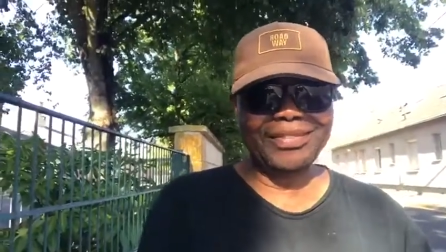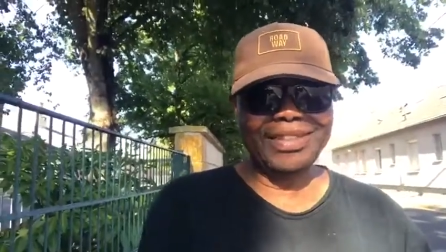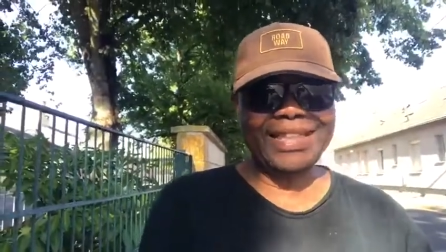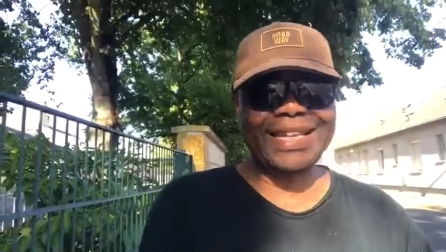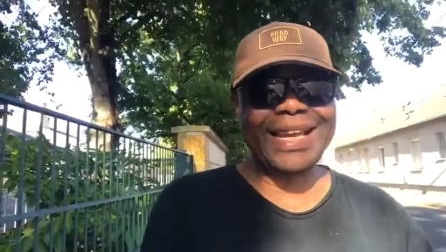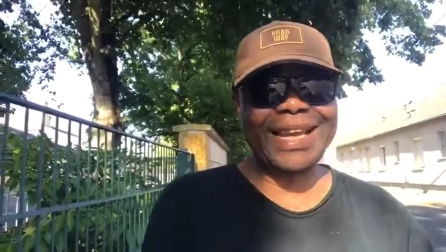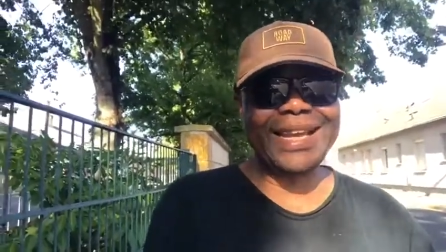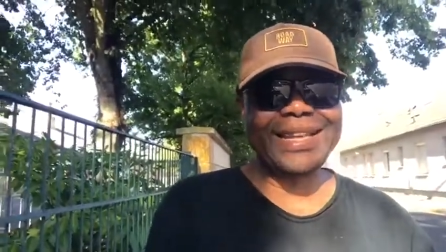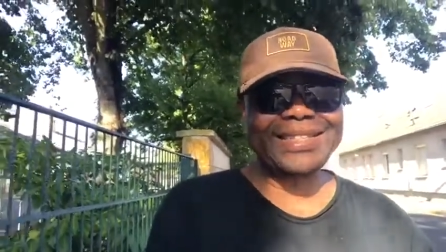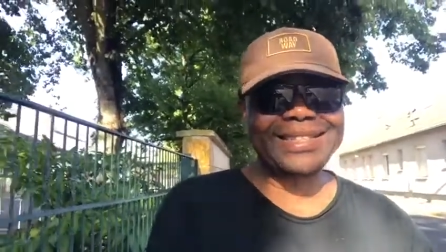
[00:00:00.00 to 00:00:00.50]

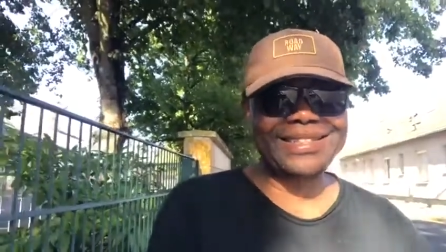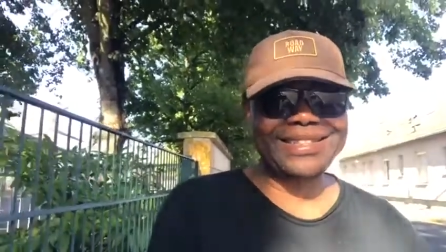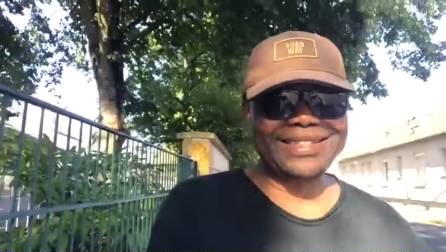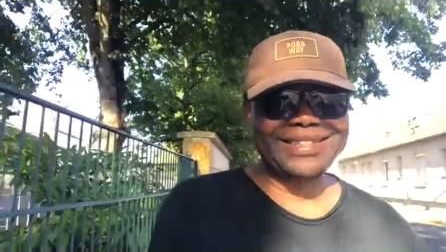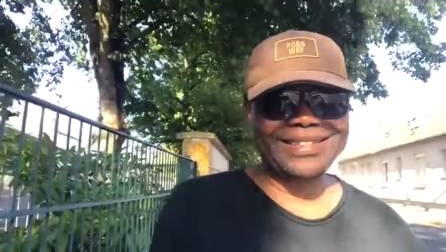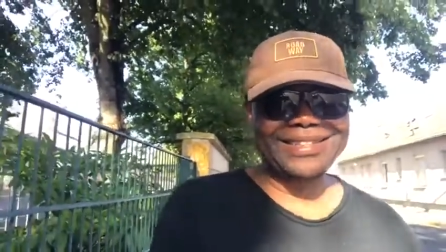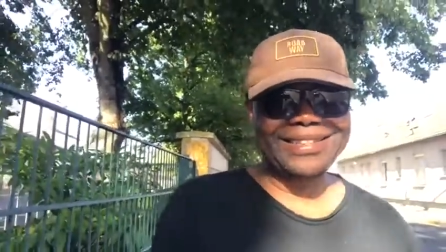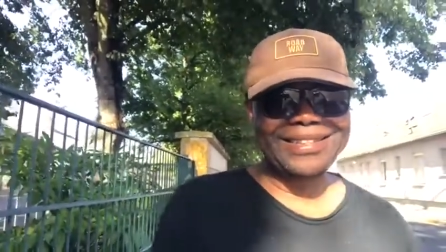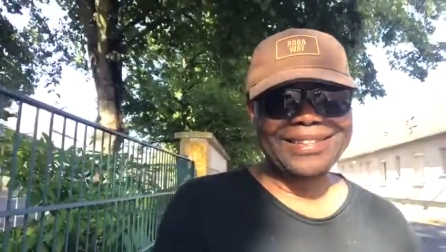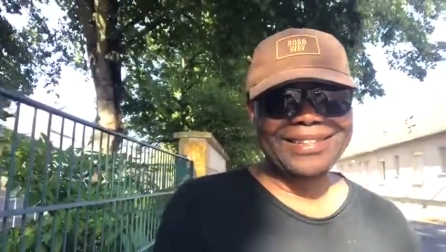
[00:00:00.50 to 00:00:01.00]

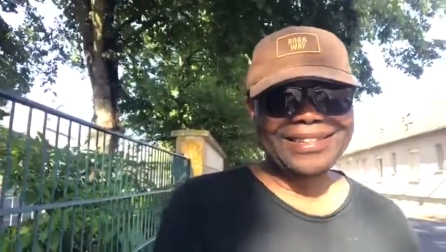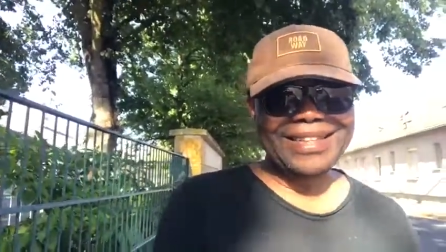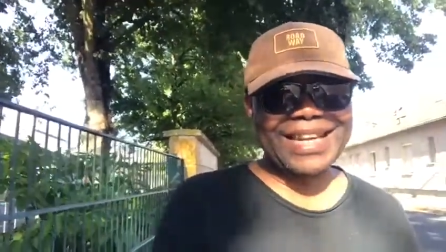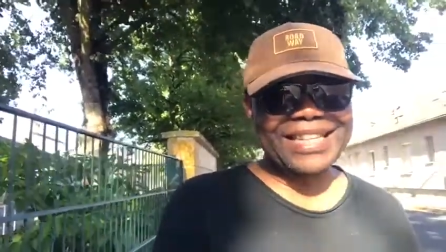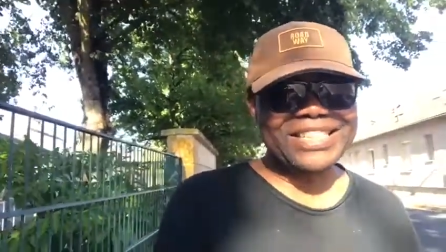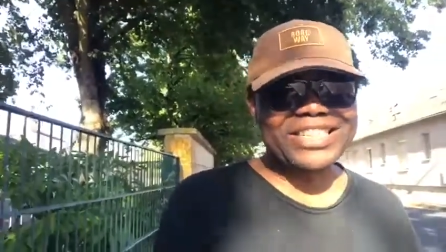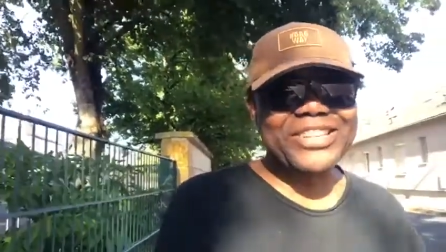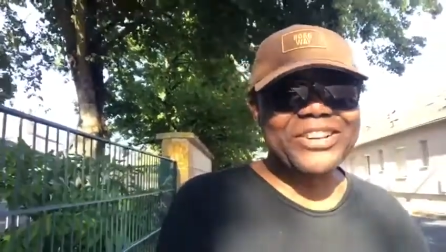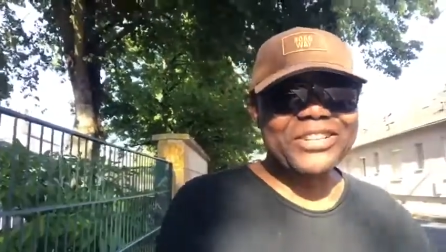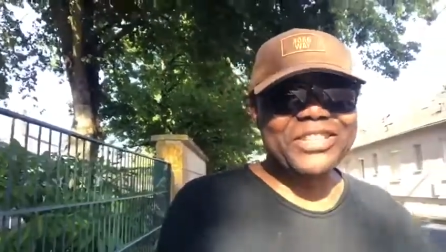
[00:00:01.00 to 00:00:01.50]
Yes,
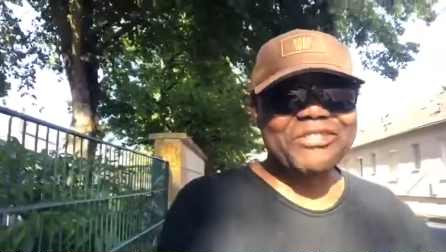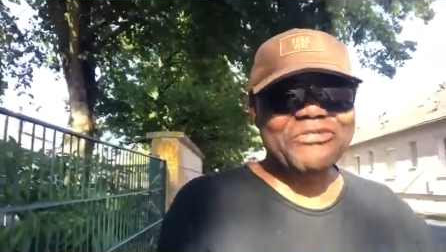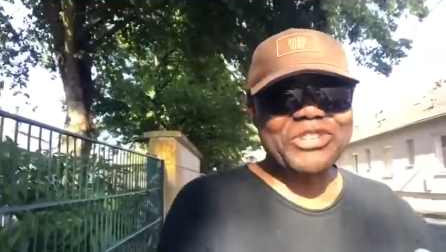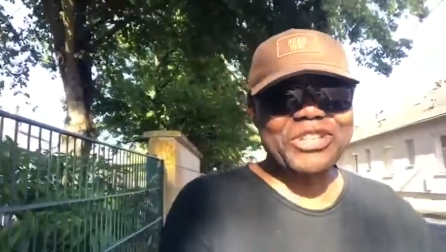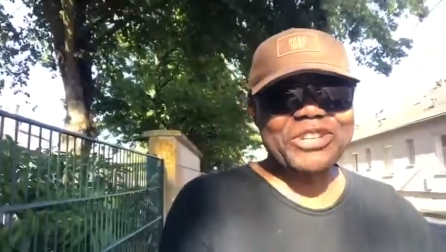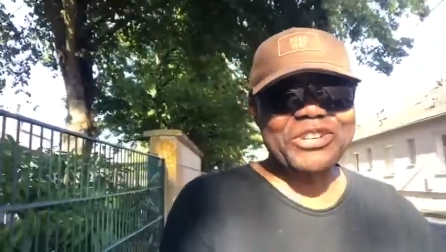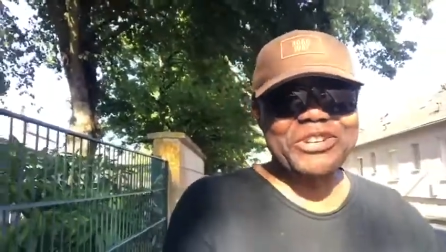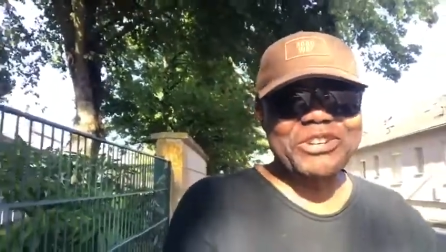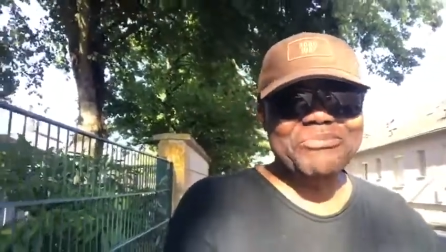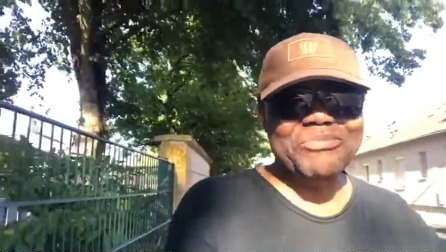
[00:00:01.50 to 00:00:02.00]
there's no
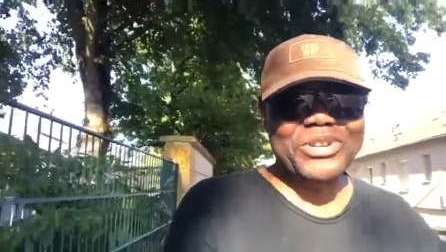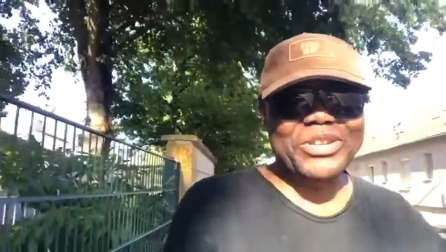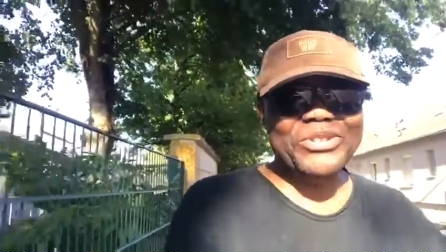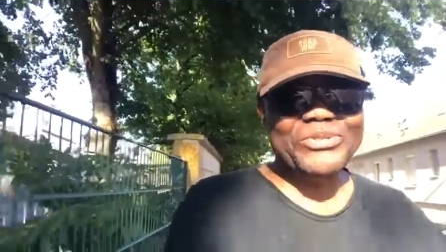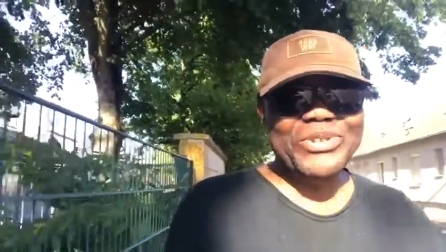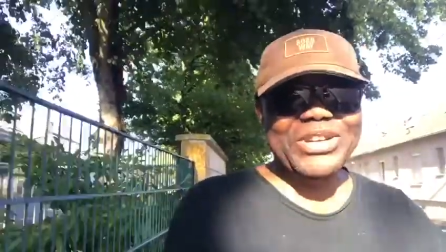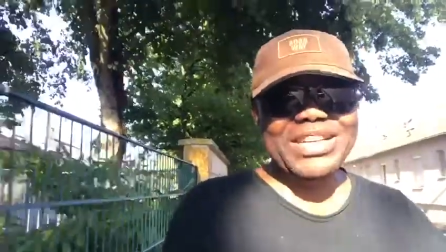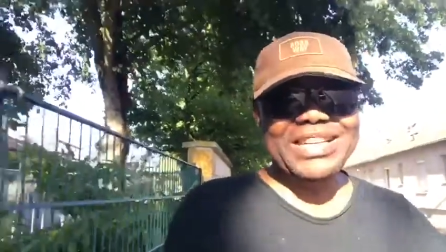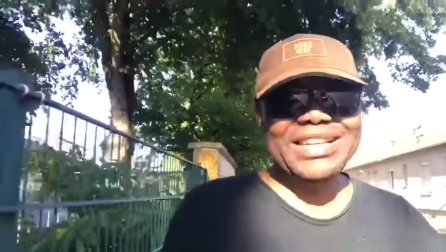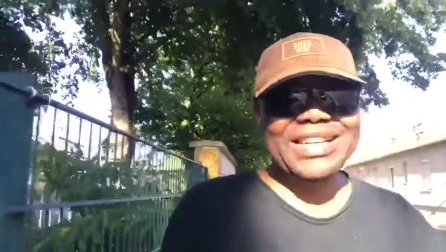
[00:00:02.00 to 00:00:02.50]
division
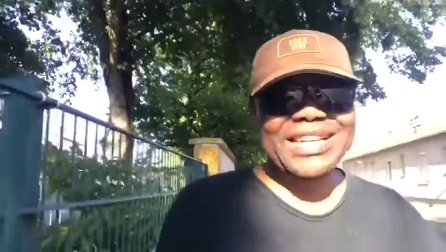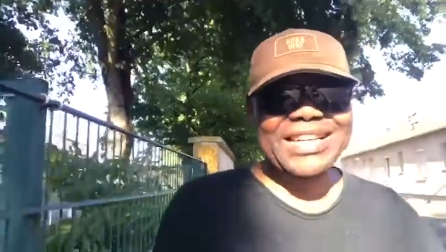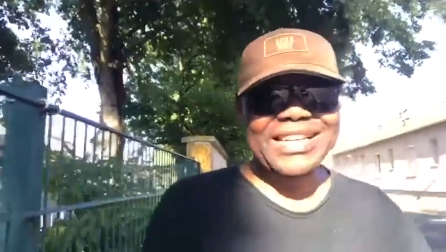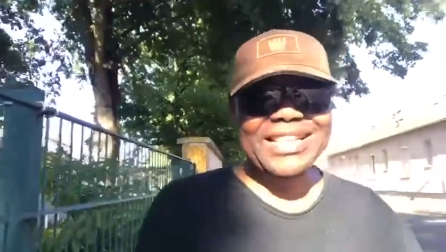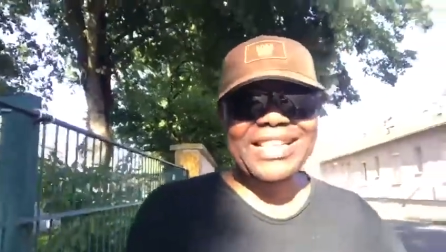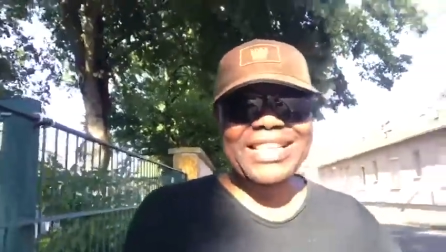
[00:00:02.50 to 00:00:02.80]
between